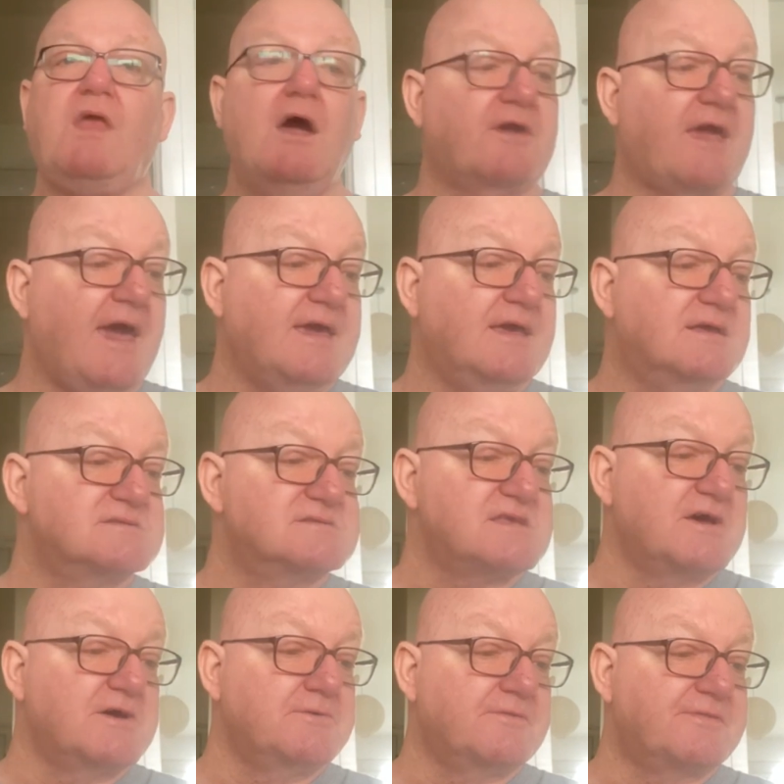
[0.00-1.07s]
Okay,
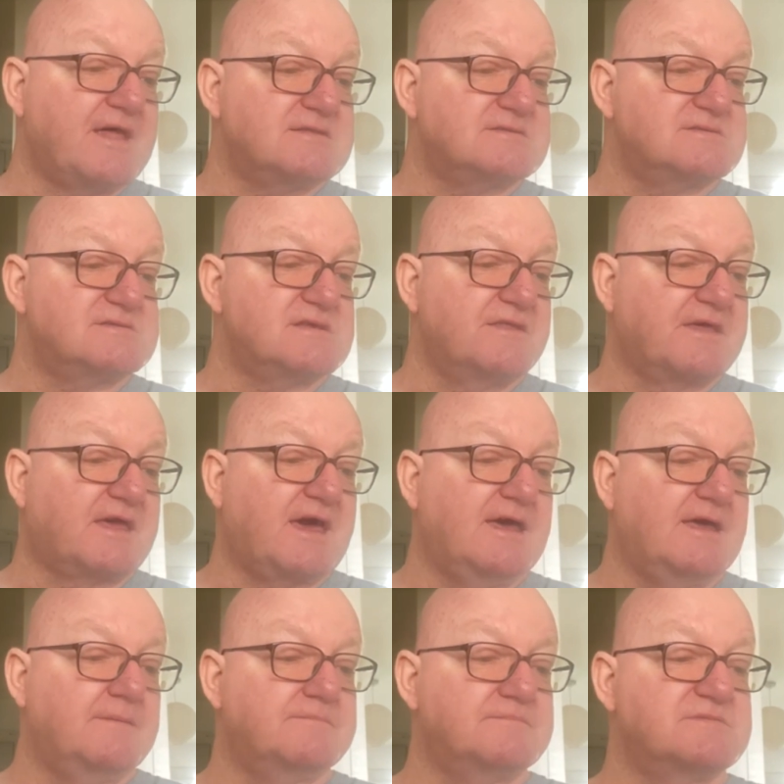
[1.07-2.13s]
so that's the
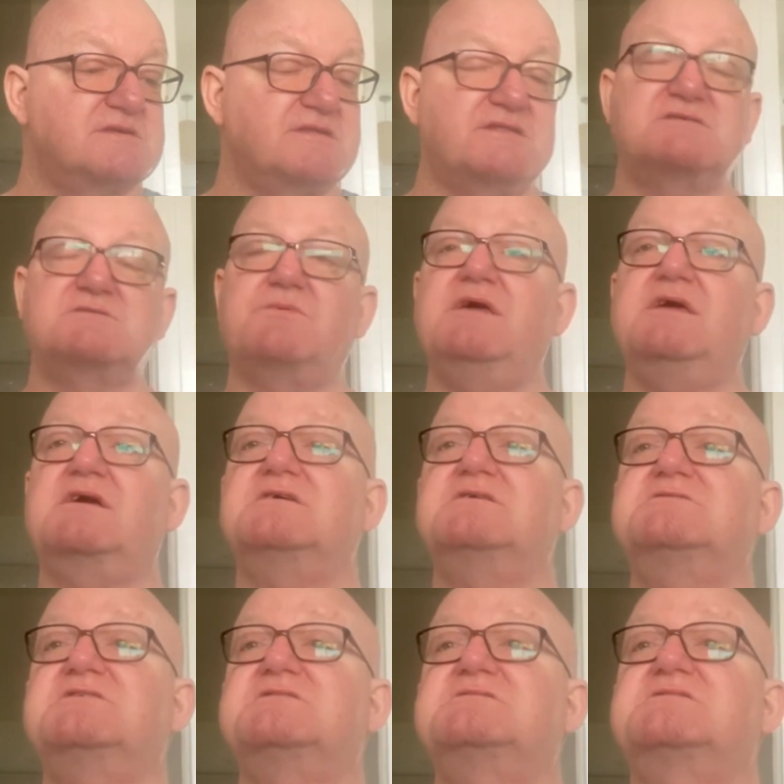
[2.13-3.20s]
games this
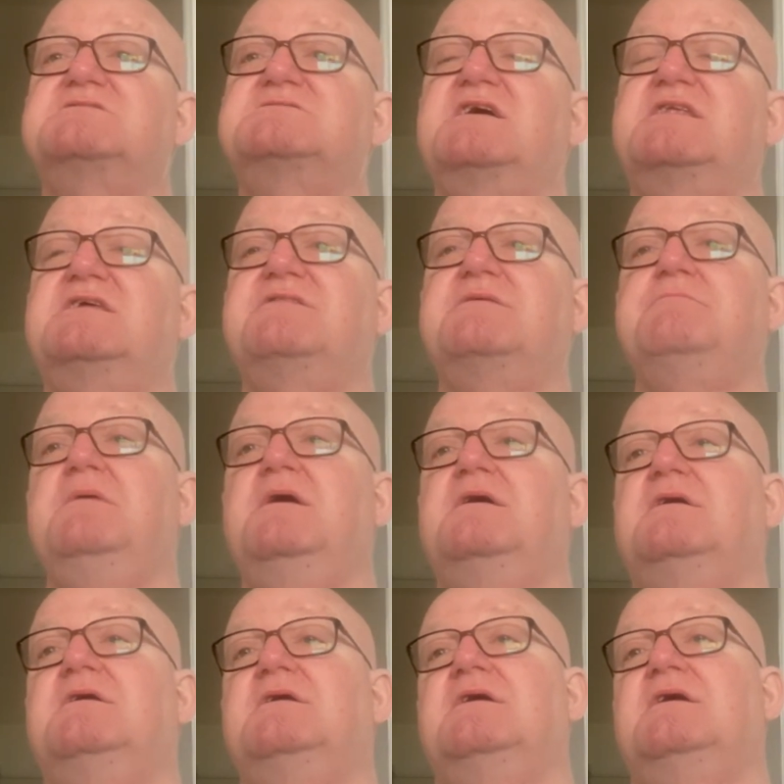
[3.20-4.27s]
week, just the 10 of them,
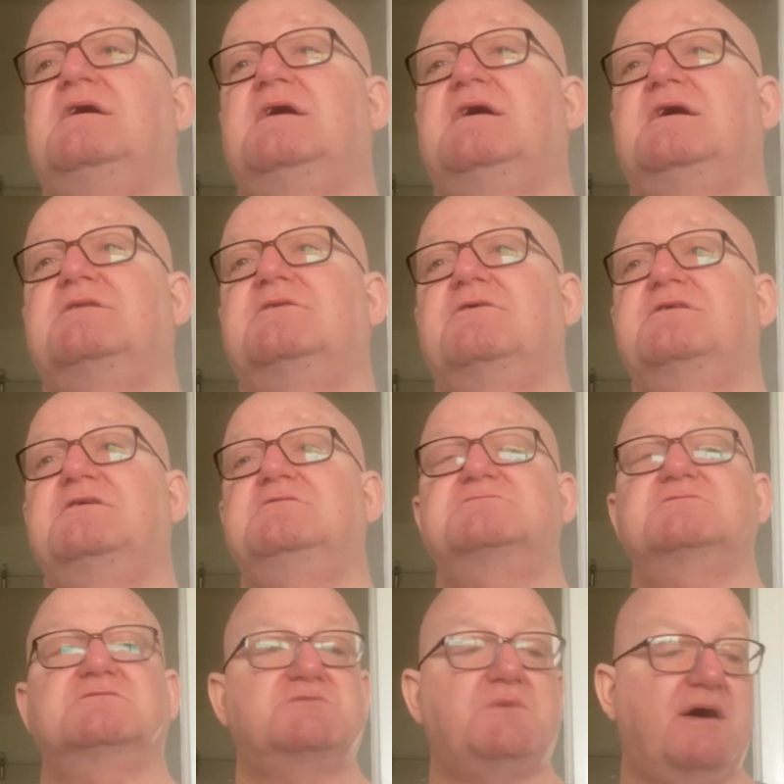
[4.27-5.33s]
not the
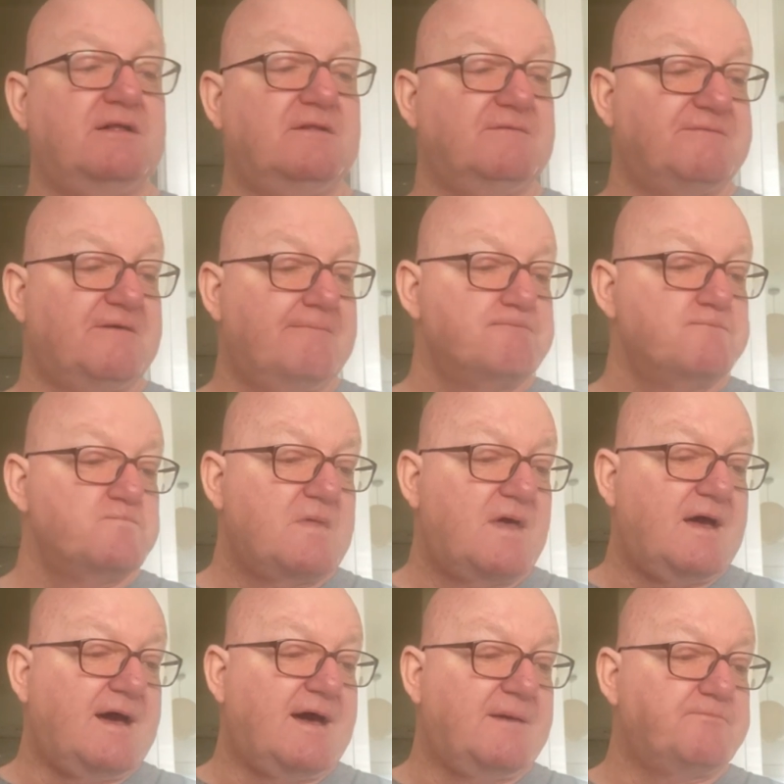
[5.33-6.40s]
usual 12.
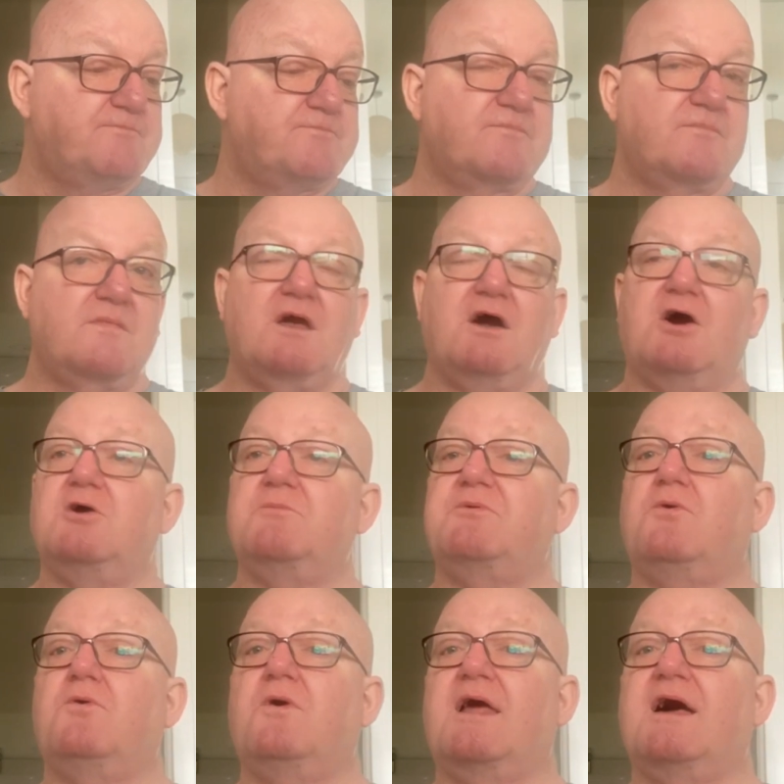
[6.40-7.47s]
I hope
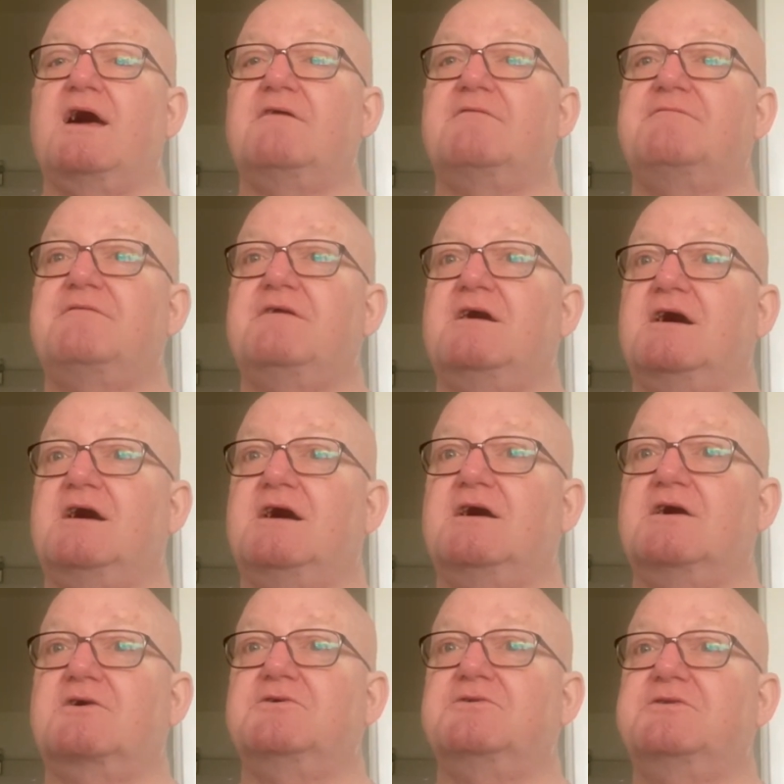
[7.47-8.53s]
you all have
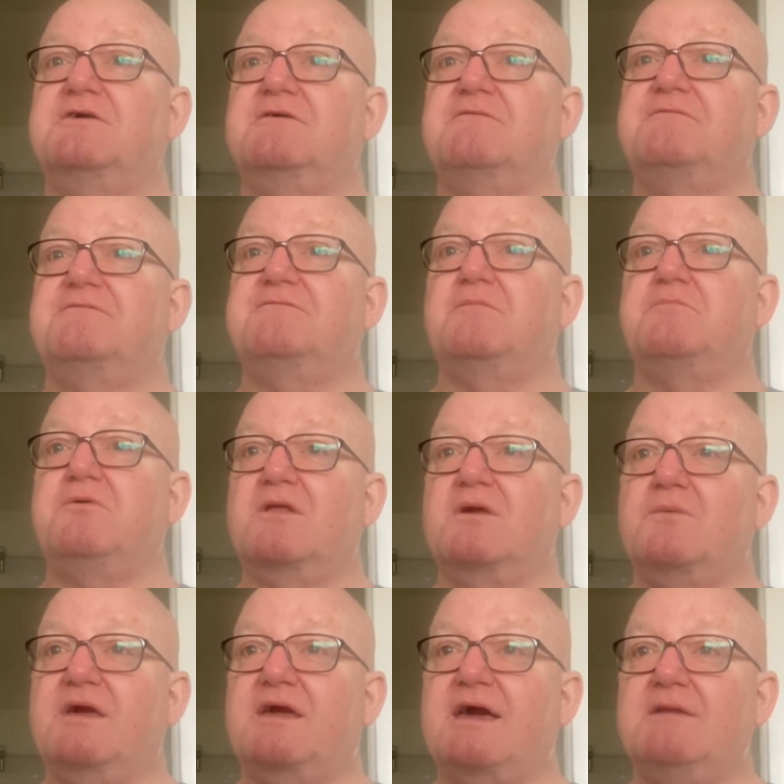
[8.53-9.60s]
a good footballing
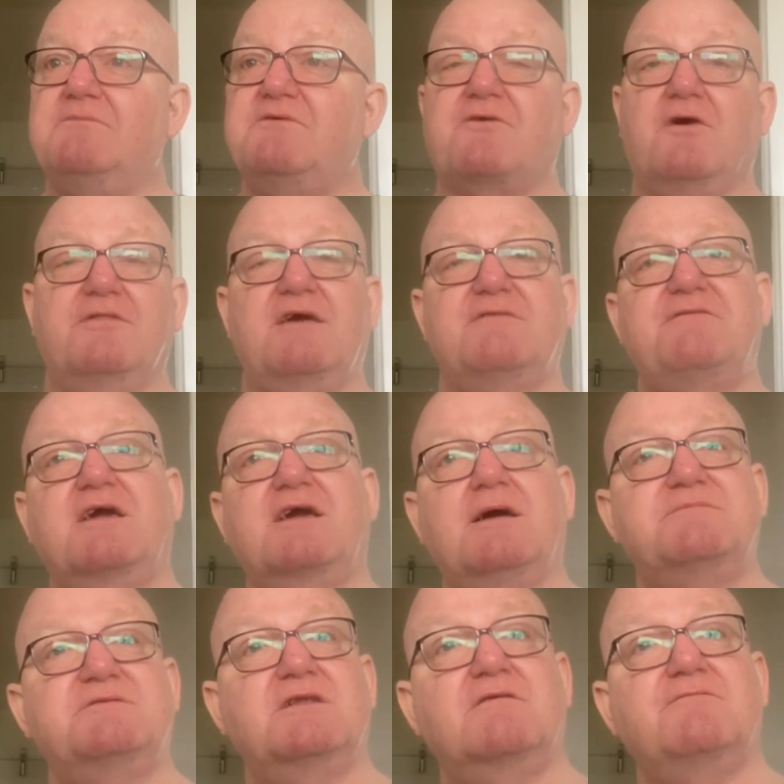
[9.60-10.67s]
weekend. We've got the FA
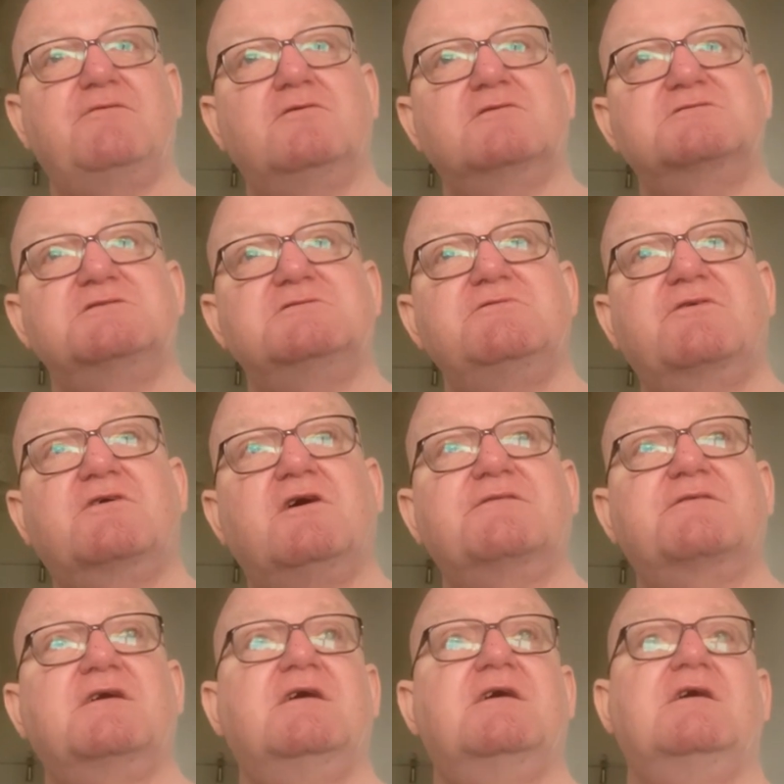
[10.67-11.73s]
Cup to look forward to, we've
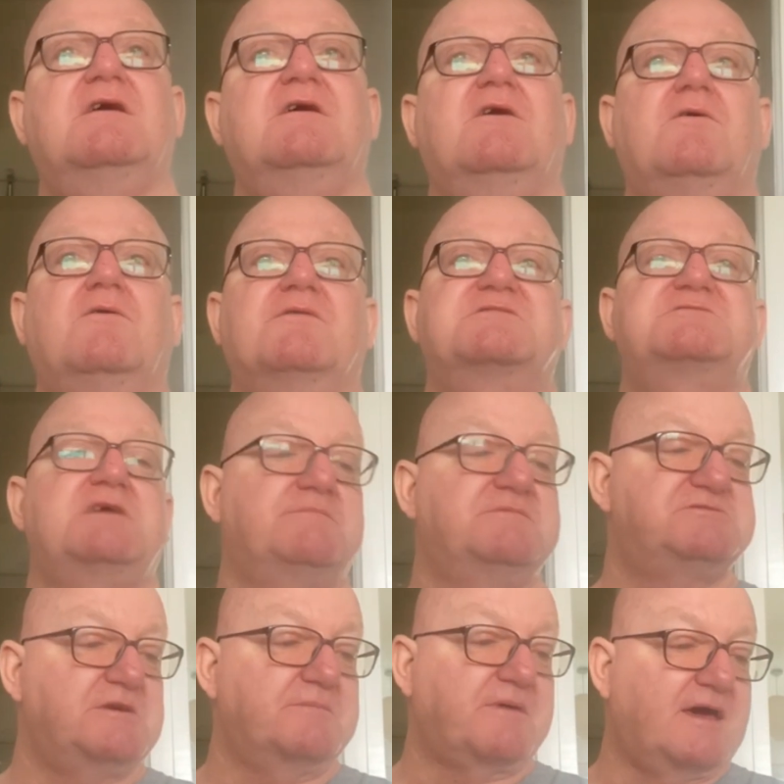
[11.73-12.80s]
got all the
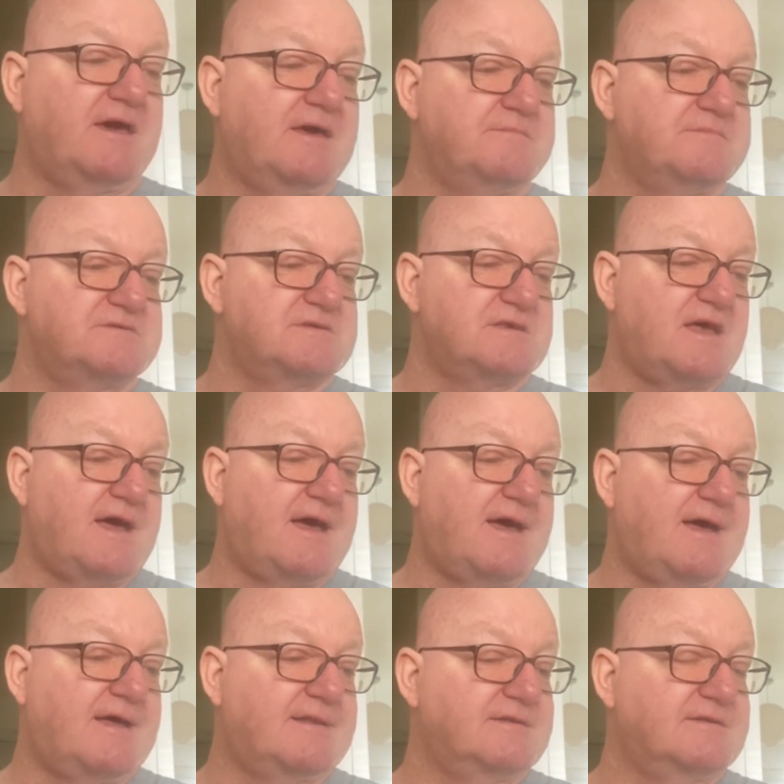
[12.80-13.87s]
Championship games
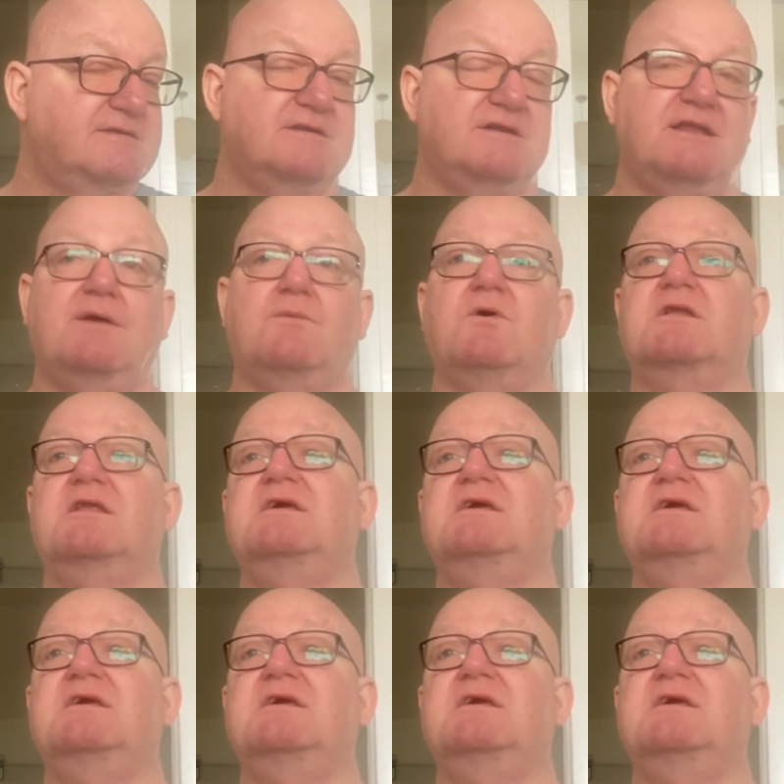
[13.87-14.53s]
and League 1,